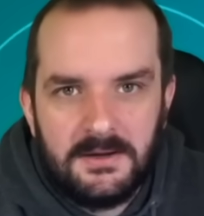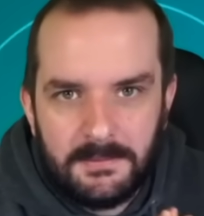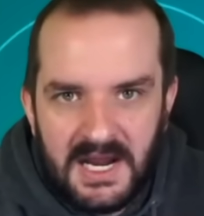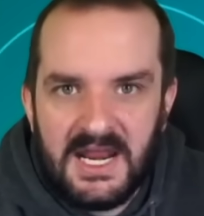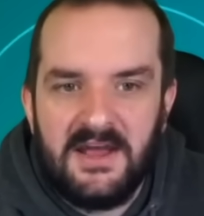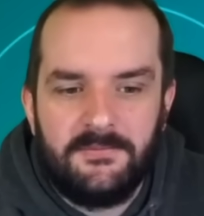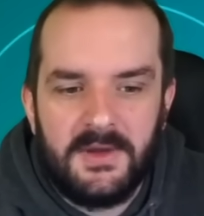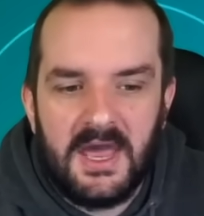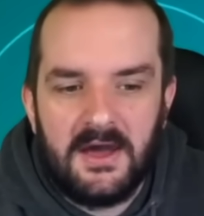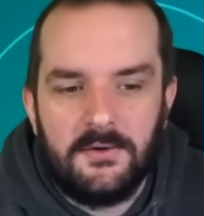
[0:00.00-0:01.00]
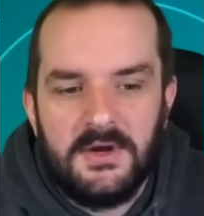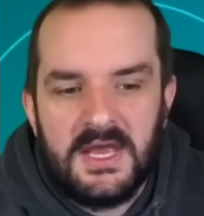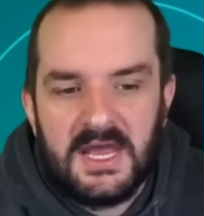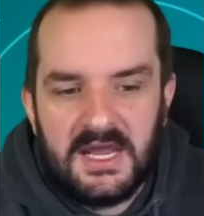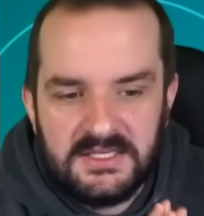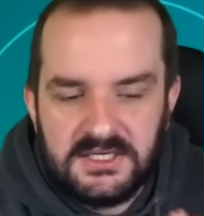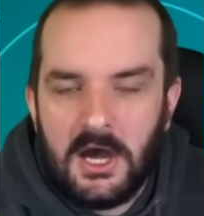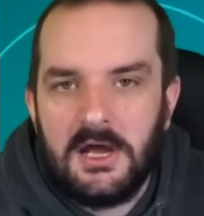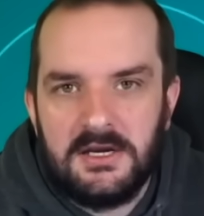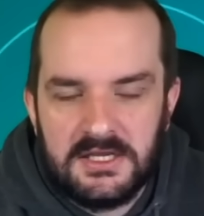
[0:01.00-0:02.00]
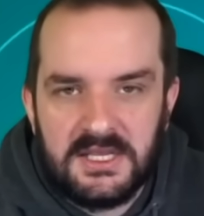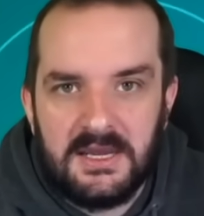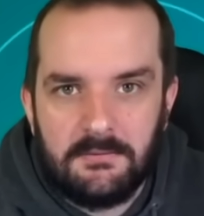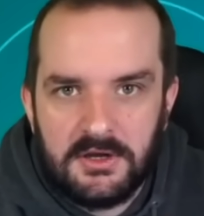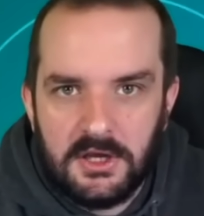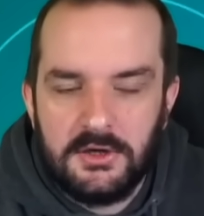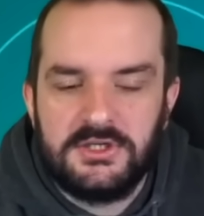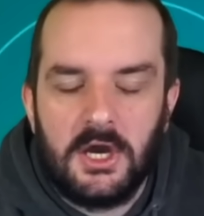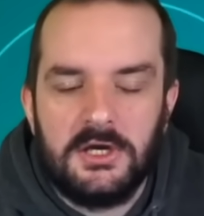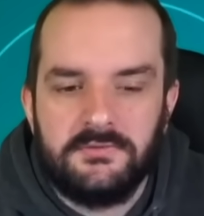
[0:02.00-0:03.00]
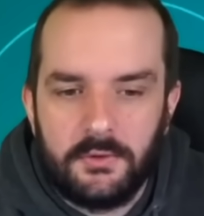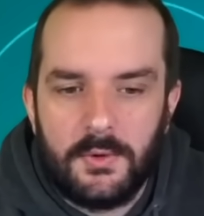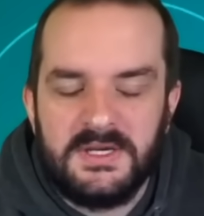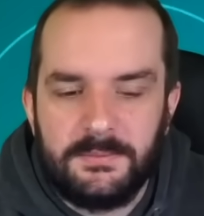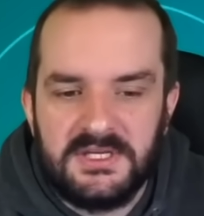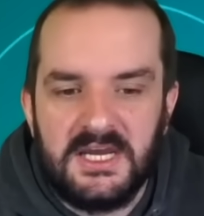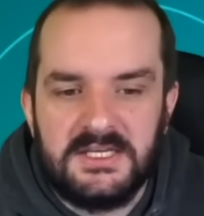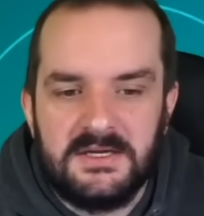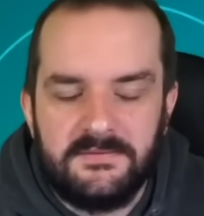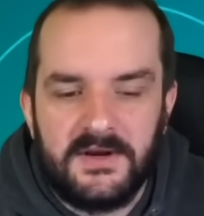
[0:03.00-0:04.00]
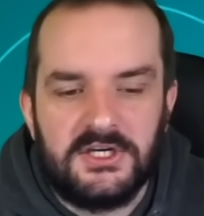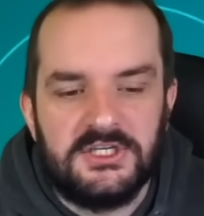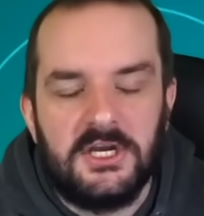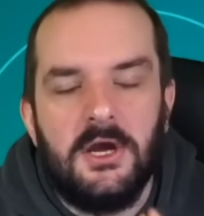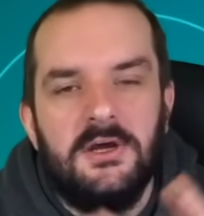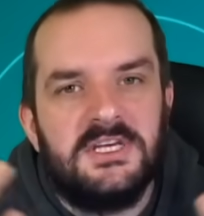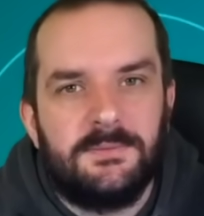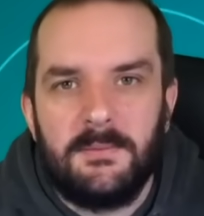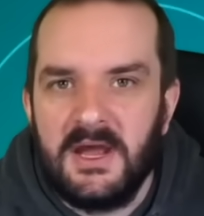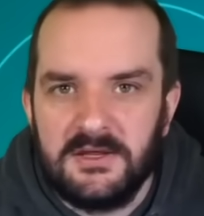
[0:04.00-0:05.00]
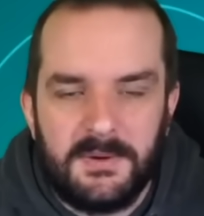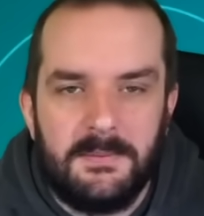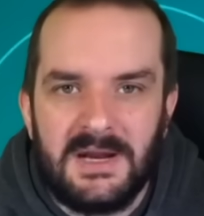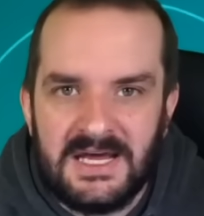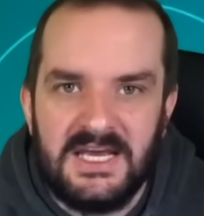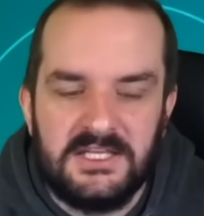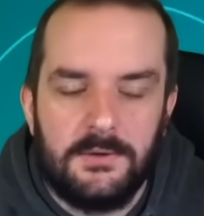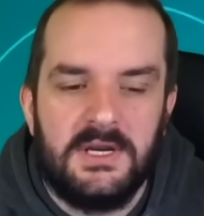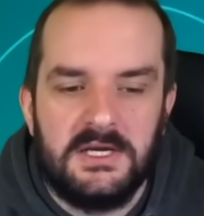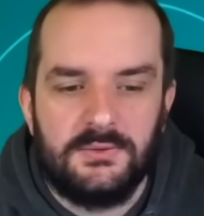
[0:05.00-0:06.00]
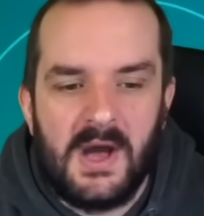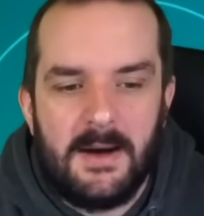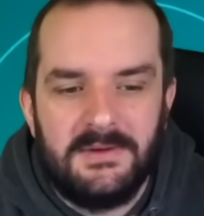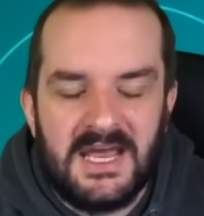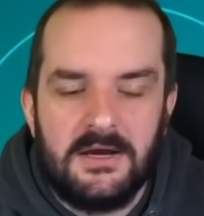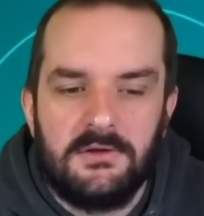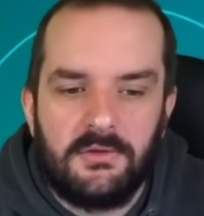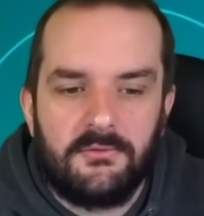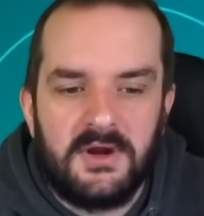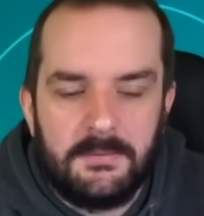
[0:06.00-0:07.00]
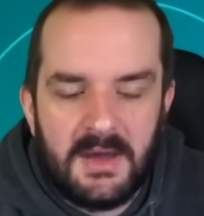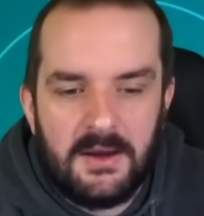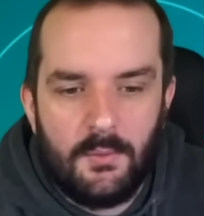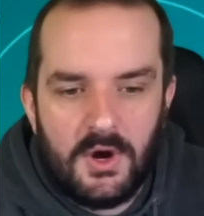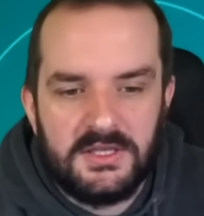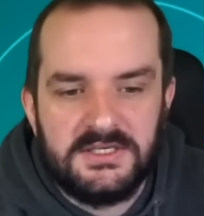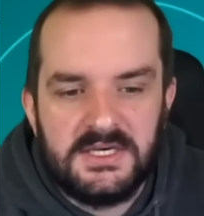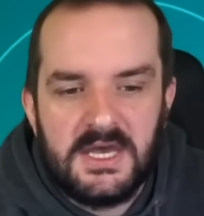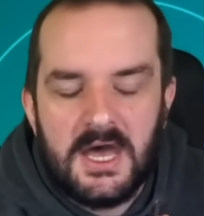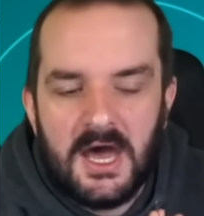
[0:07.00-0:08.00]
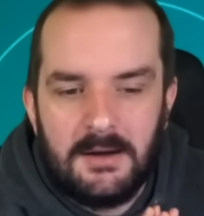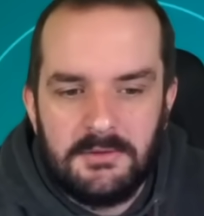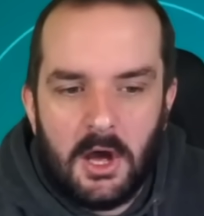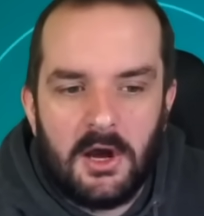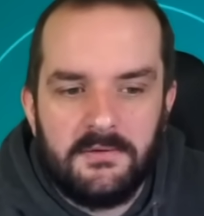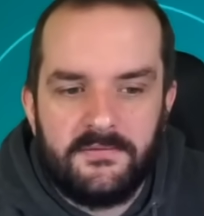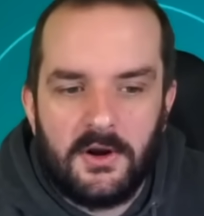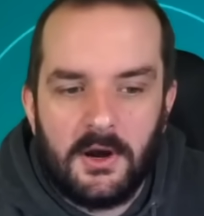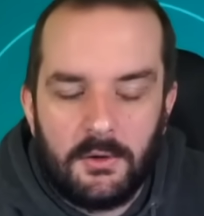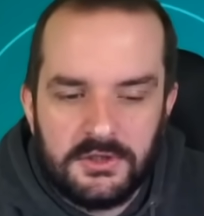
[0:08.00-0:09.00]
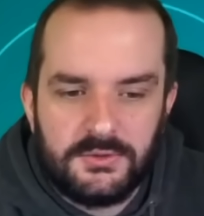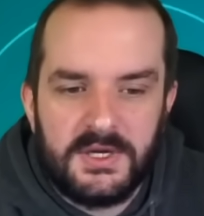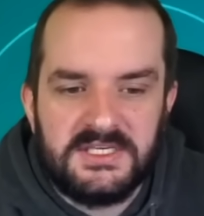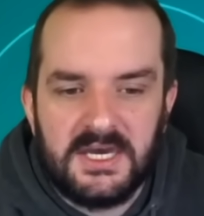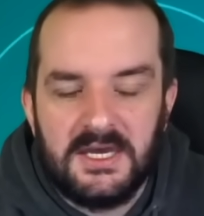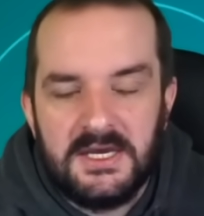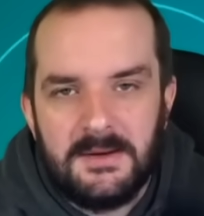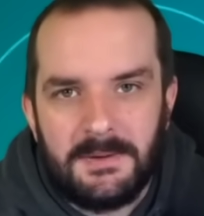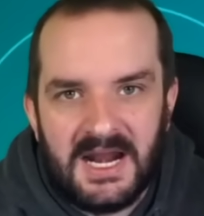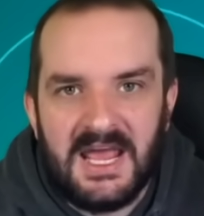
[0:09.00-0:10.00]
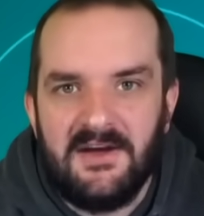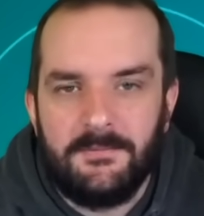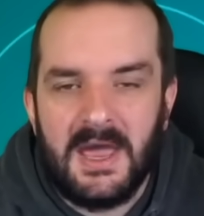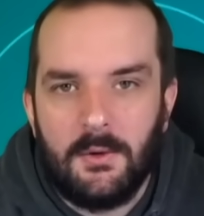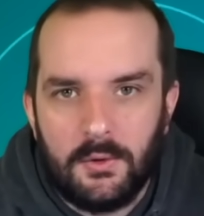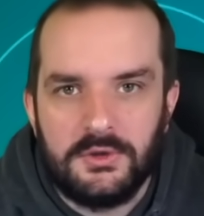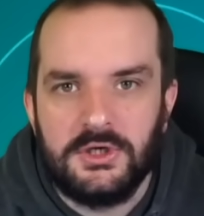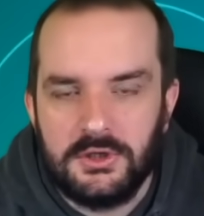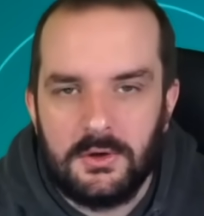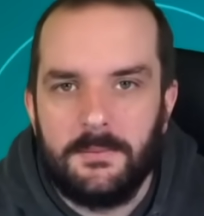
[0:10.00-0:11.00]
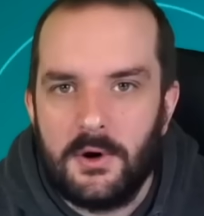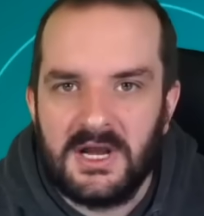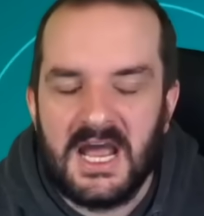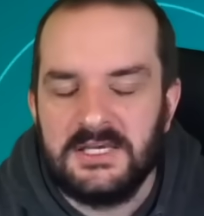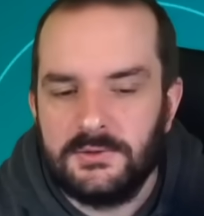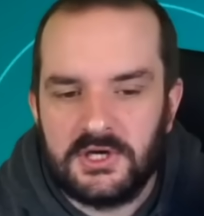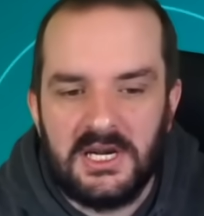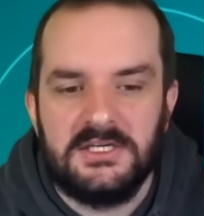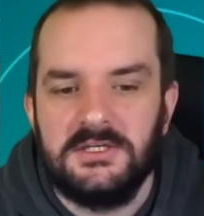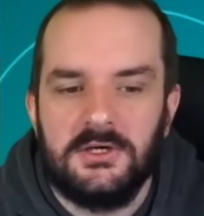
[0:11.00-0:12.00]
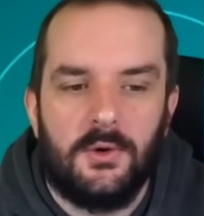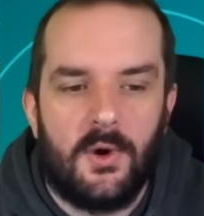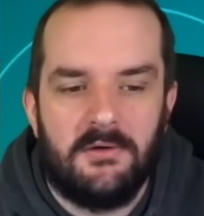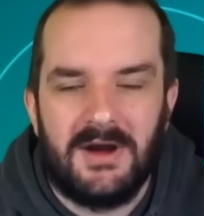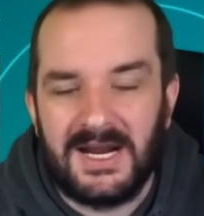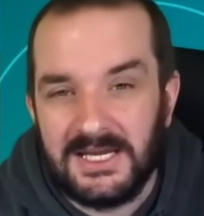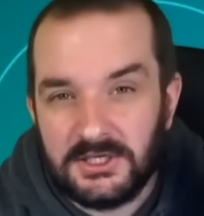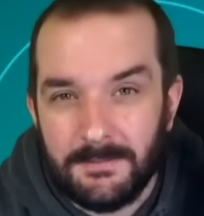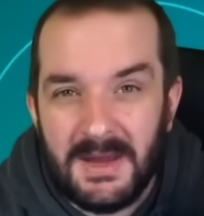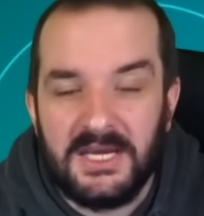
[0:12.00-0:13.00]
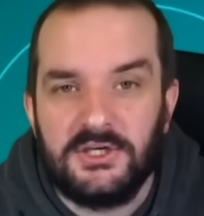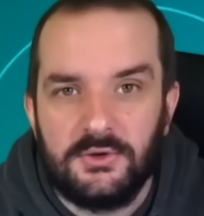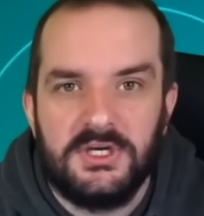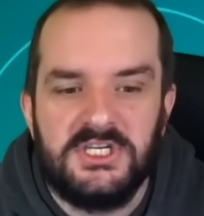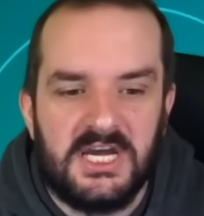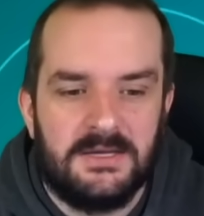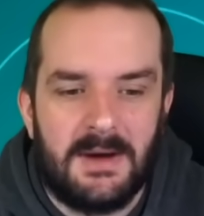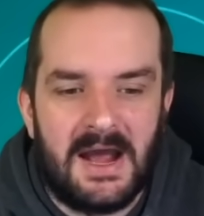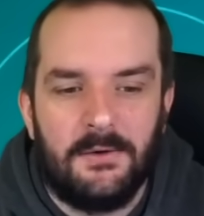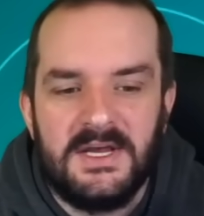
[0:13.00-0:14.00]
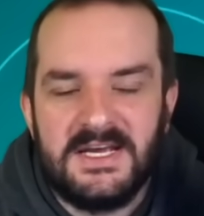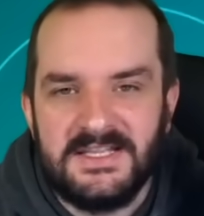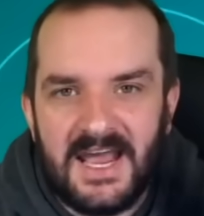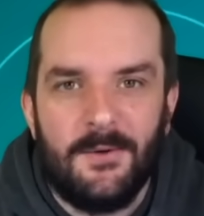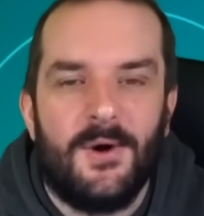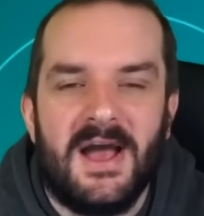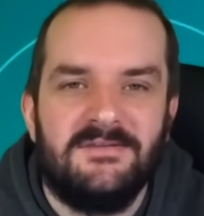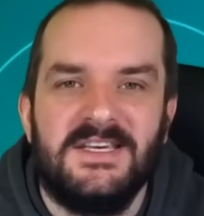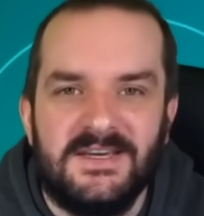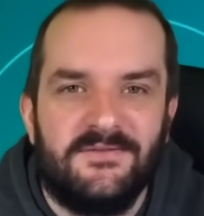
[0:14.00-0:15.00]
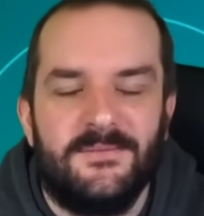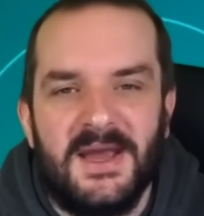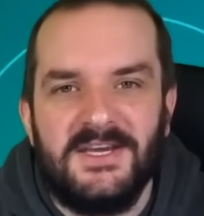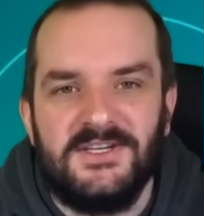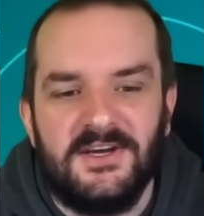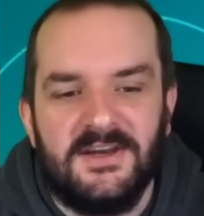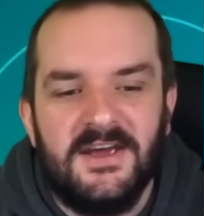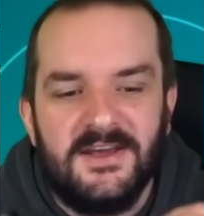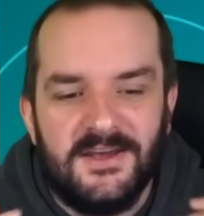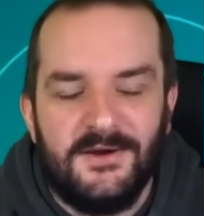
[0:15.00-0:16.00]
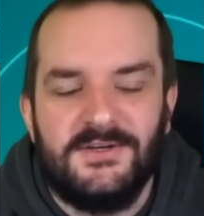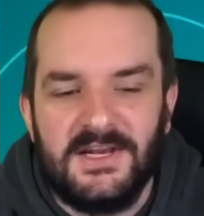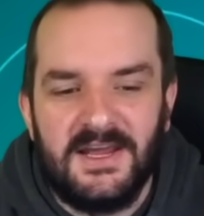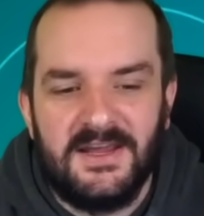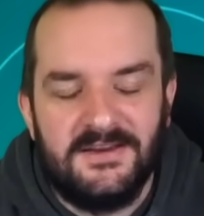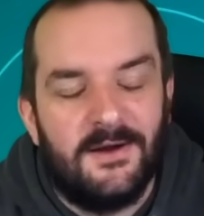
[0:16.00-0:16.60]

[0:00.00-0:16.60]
Planet FPL, and Tarn Nadim, right? Those guys were always predicting fixtures. I know there's probably other people out there doing it as well, but they are the three main ones that I follow on Twitter. Planet FPL also do a podcast, which I listen to quite regularly. So make sure to check them out. They will have this information they